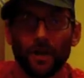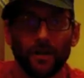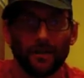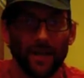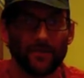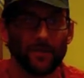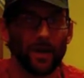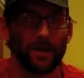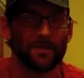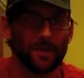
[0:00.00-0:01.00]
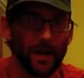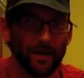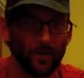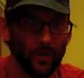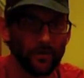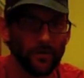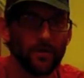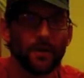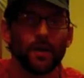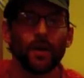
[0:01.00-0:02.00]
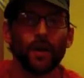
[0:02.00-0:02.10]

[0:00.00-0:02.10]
to have some kind of study to work through.